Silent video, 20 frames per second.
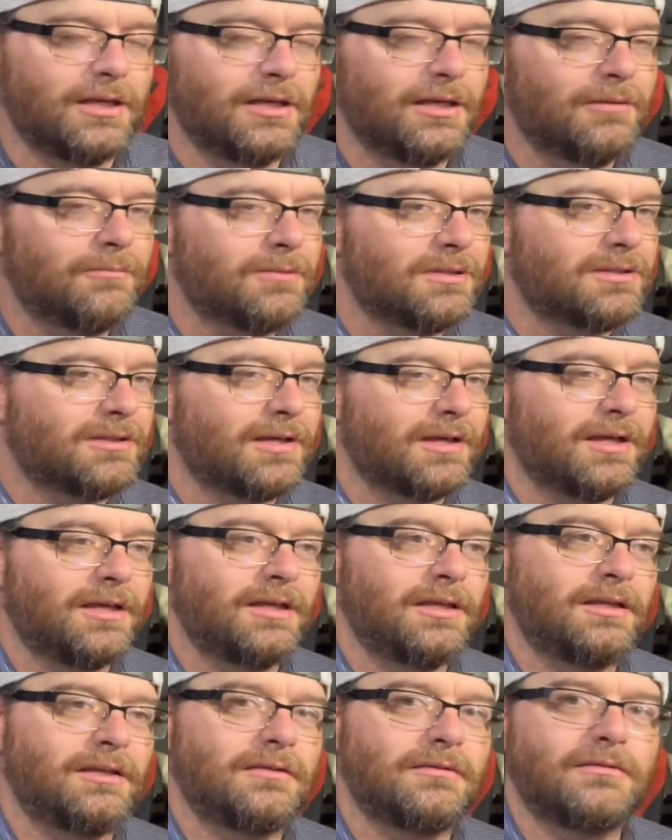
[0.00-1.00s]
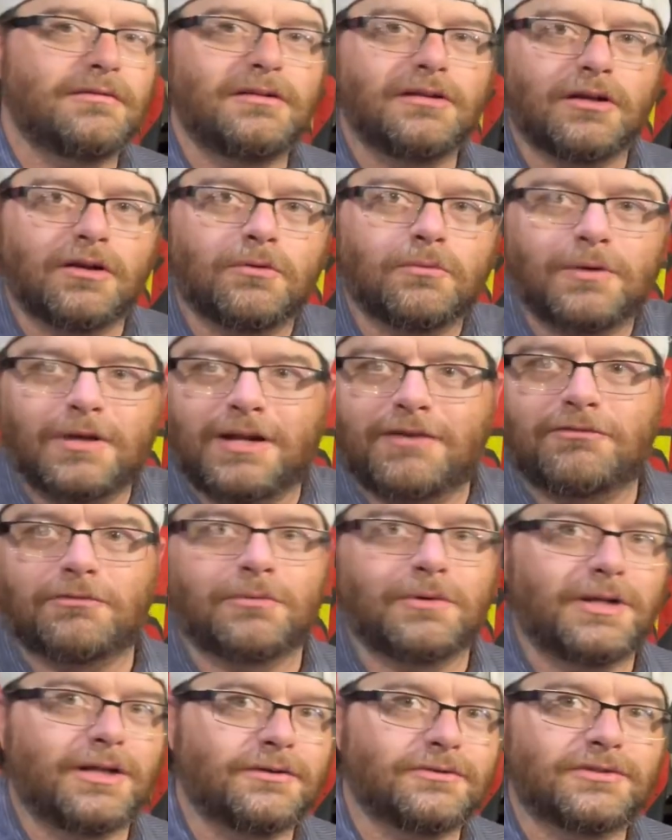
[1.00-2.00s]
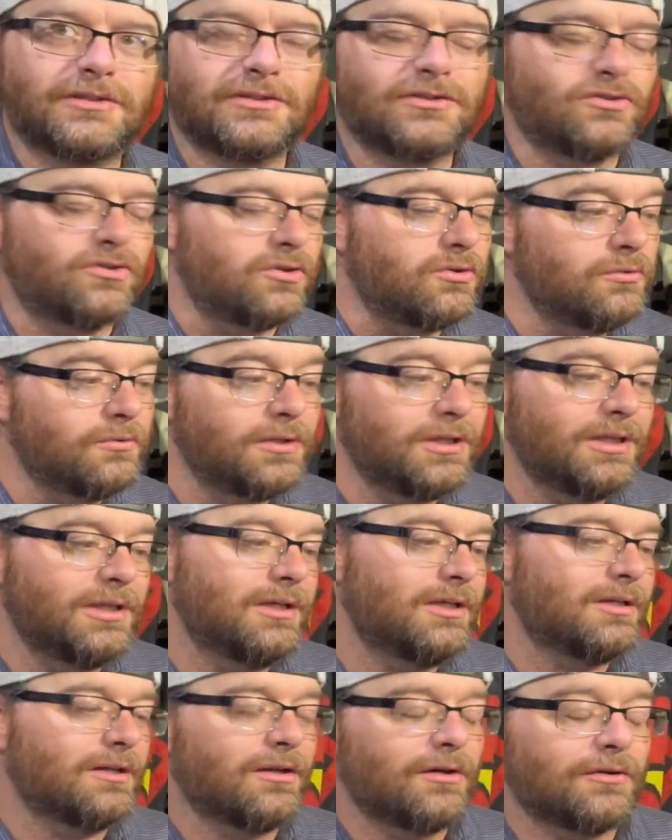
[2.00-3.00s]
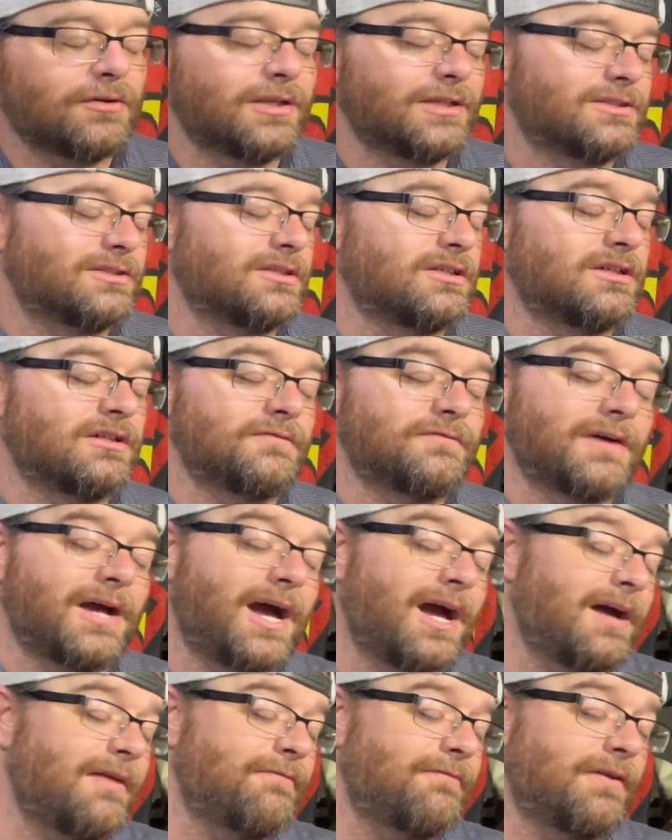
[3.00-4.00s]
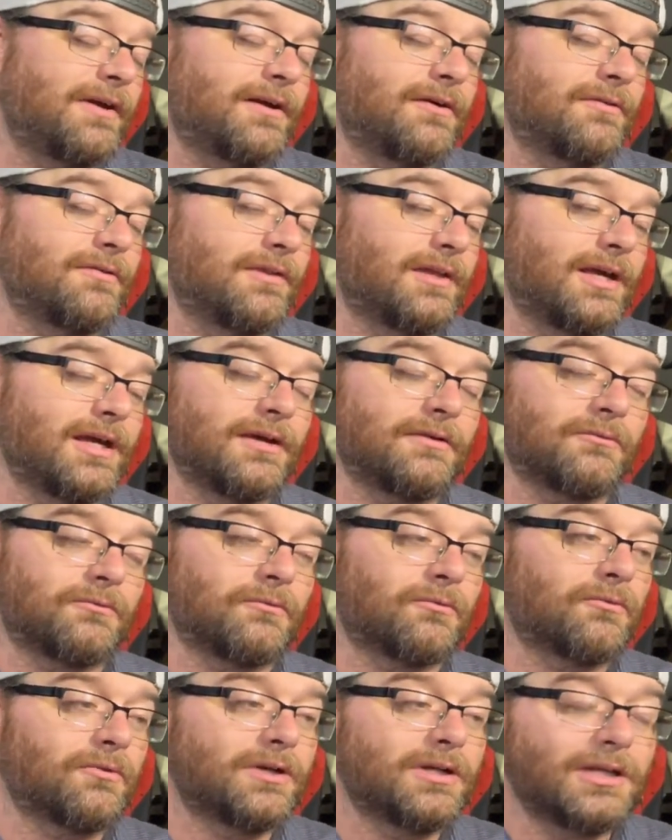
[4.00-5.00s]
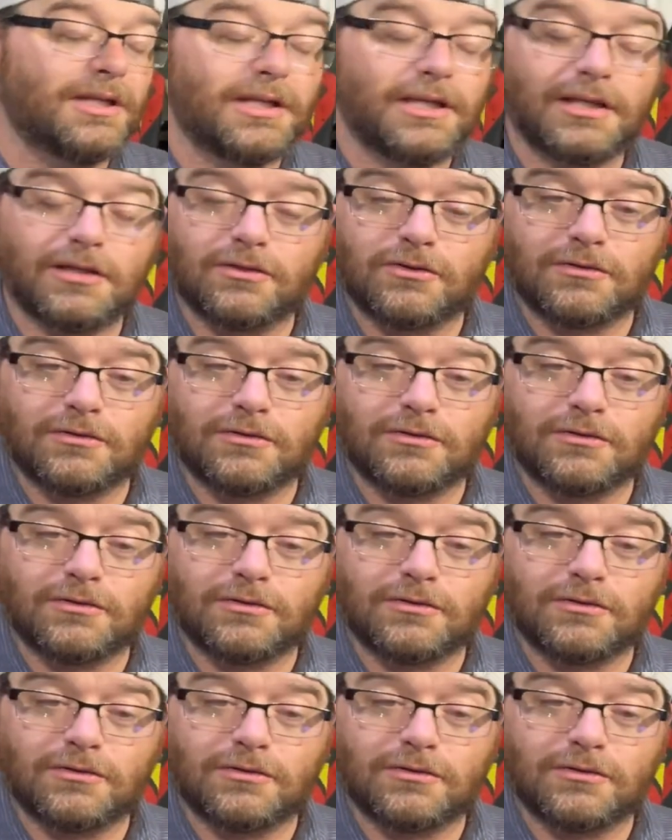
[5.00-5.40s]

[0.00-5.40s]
imitate, you know, what everyone else is doing and all that stuff. I found that really